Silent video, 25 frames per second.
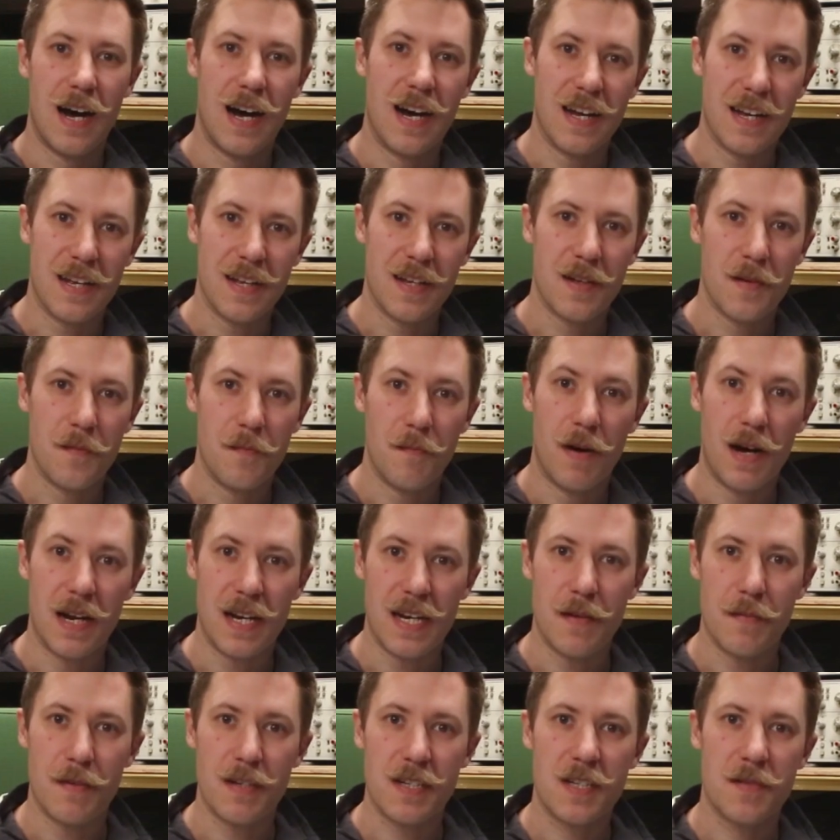Hi, my
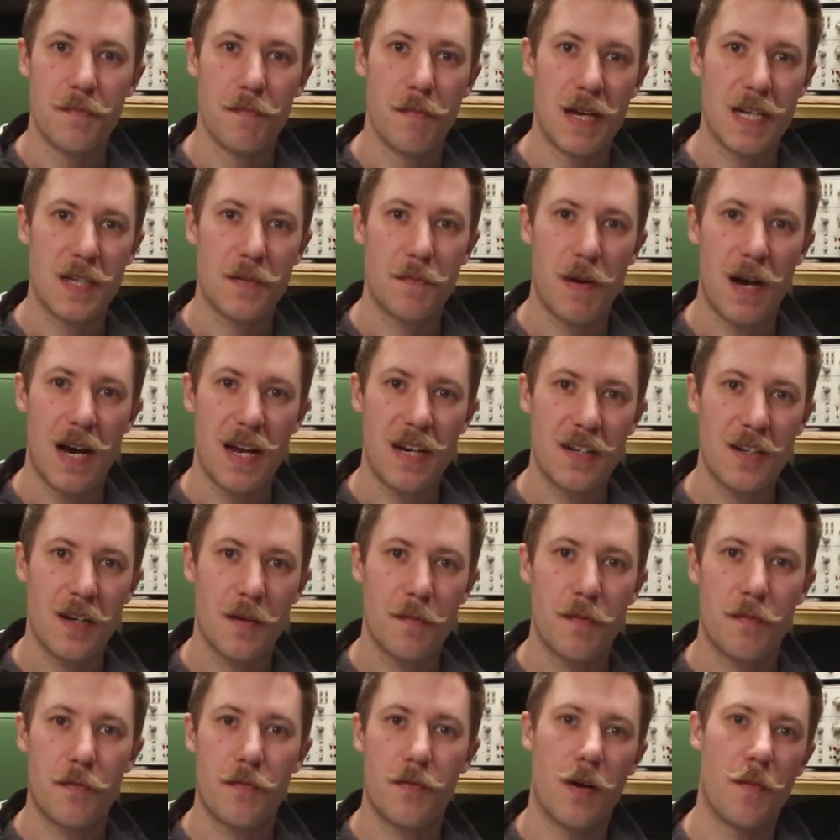name is Mads
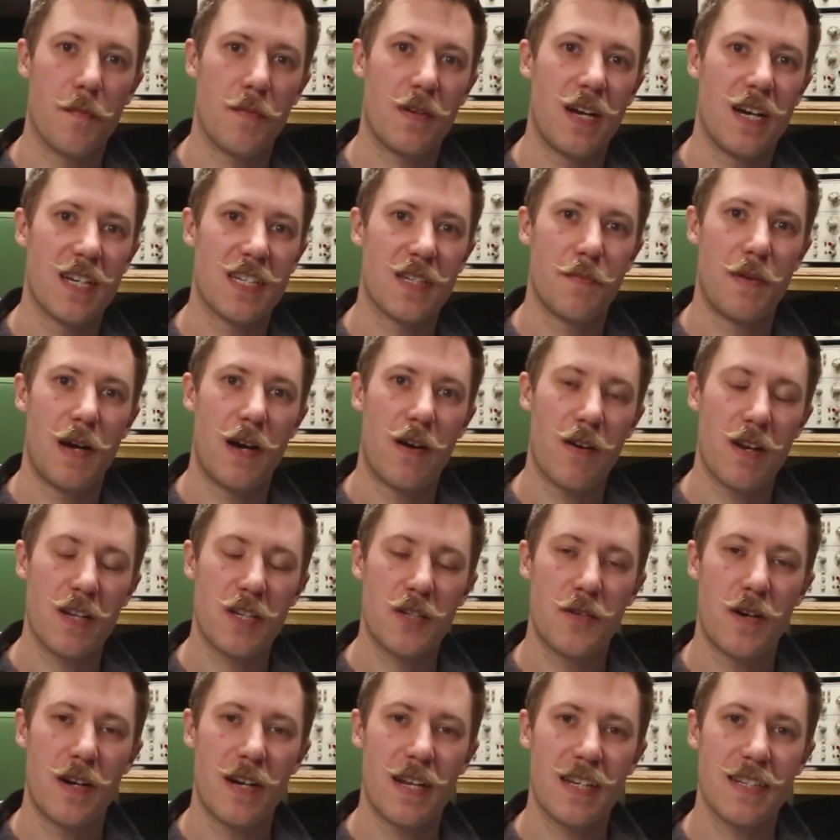Barnkop from Kaizer Power
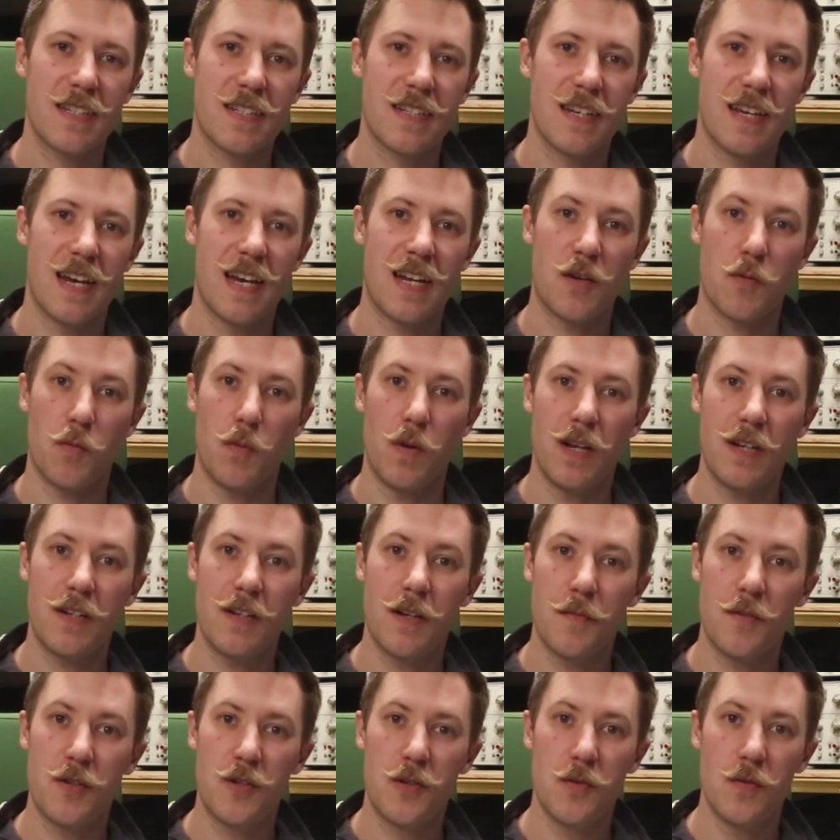Electronics and
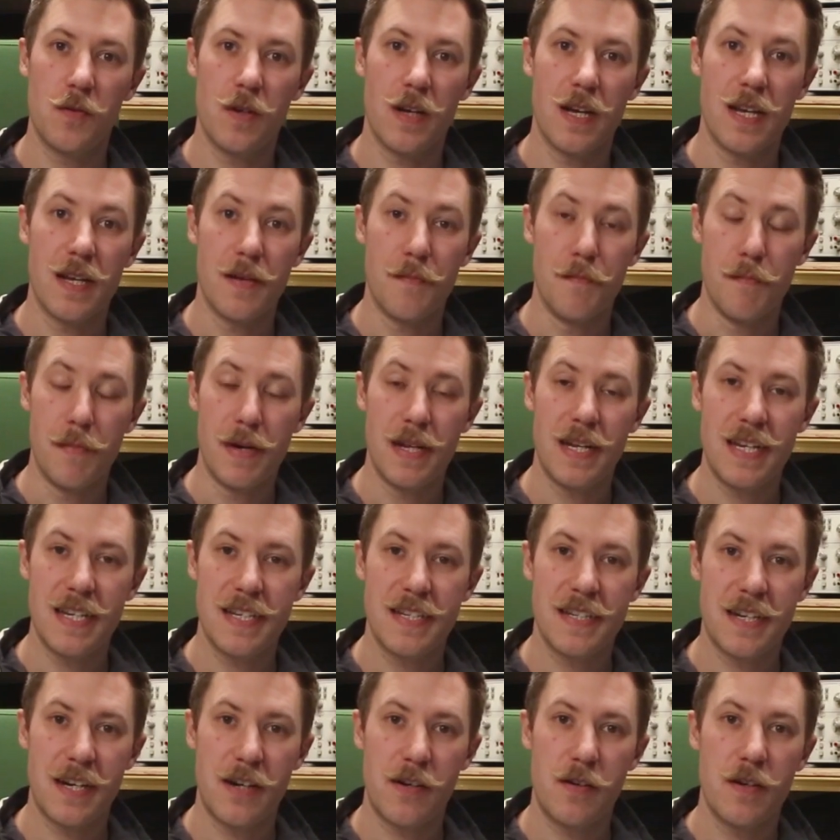welcome to a
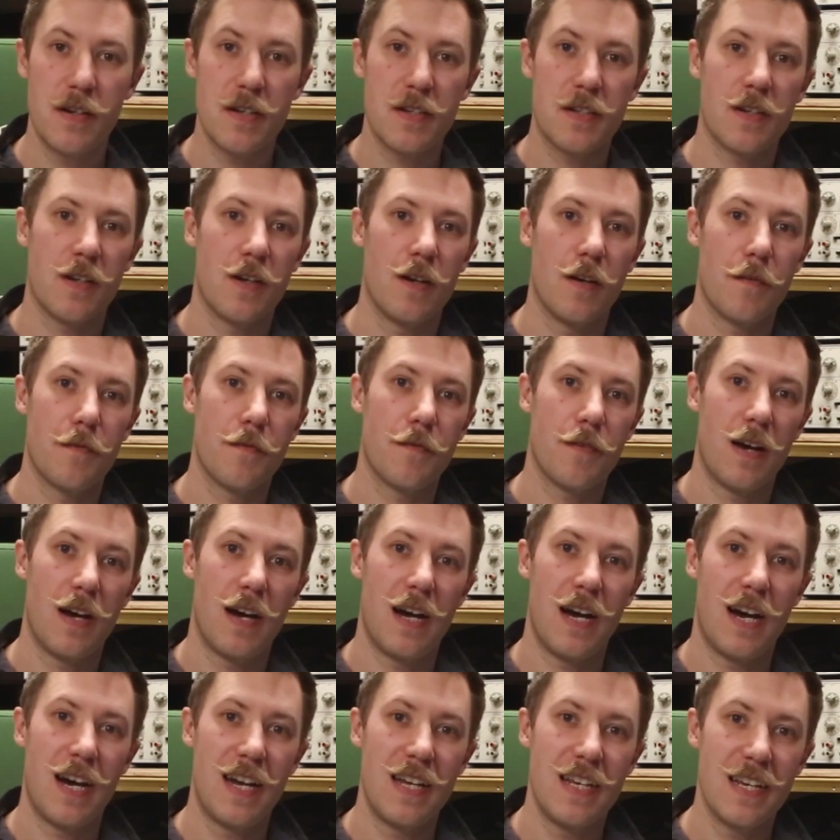mini-series of
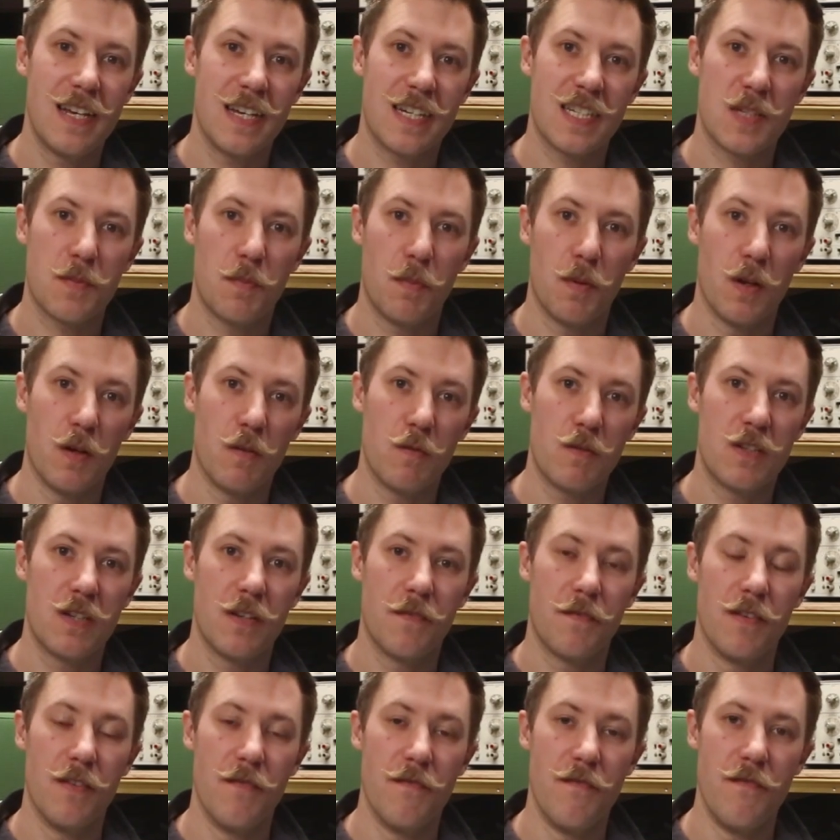high
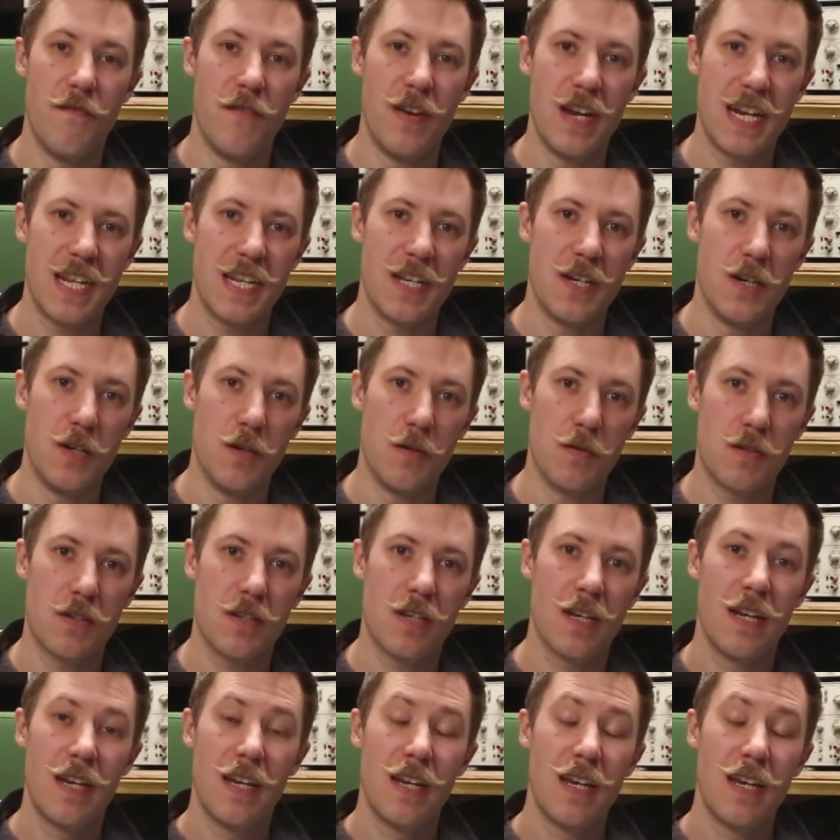explosive videos.